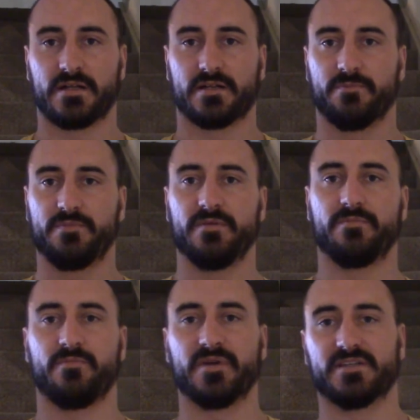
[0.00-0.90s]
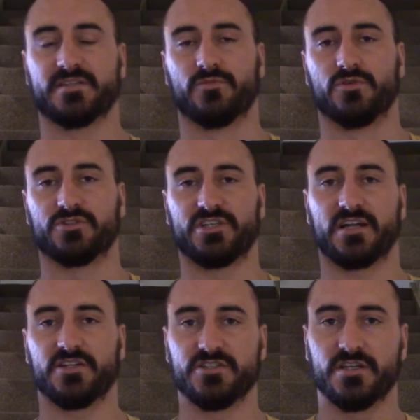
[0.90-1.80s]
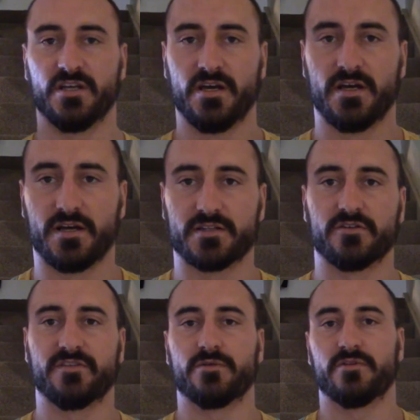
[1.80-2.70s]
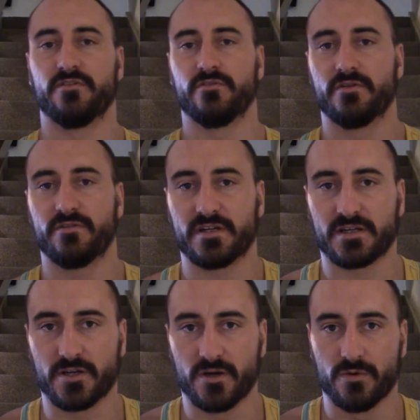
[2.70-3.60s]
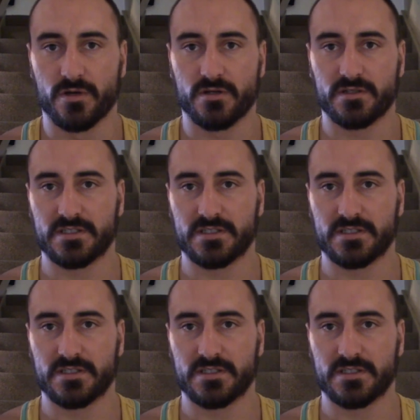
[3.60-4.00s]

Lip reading: Now the beep makes it more challenging. I don't know if anyone of you have had a go.